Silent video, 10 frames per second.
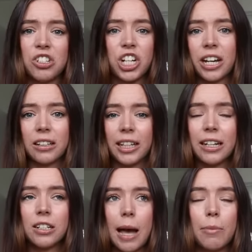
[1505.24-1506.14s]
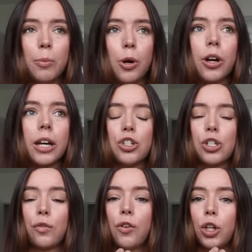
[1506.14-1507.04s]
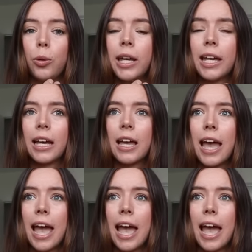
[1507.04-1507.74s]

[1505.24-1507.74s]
chick lit type of book, just following